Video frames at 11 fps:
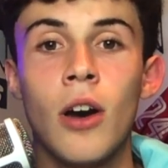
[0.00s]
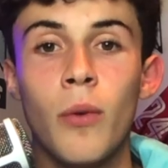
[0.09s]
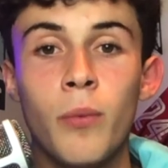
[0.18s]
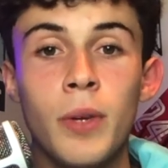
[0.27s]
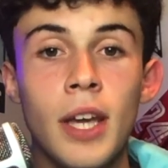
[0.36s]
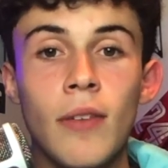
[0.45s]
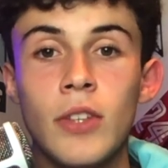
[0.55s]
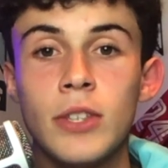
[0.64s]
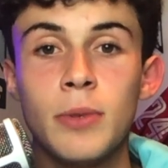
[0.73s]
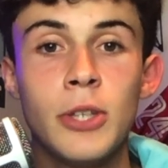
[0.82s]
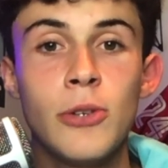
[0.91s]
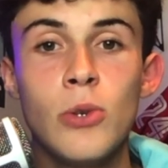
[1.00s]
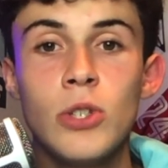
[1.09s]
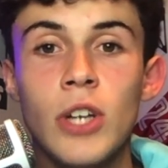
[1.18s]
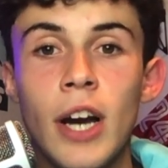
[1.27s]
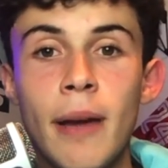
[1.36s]
We have this
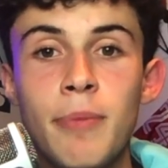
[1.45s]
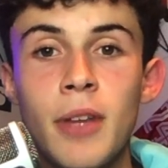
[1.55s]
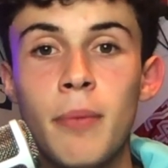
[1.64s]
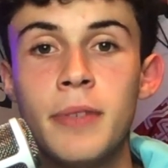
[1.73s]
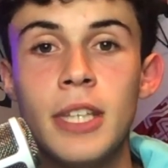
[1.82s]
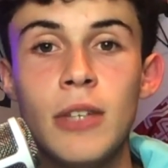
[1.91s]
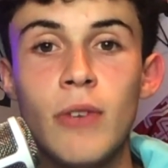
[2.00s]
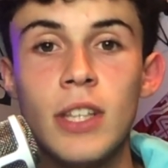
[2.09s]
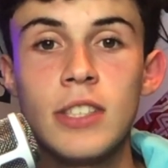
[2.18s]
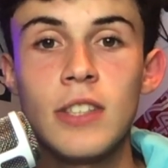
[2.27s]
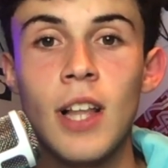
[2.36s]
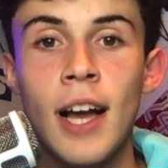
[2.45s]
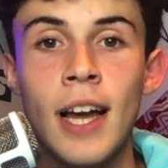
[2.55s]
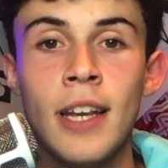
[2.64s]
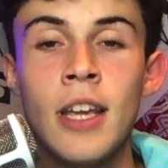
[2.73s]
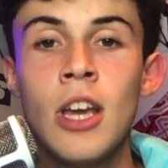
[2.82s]
huge, hyped-up defensive
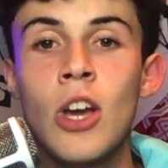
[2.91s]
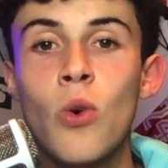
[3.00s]
line,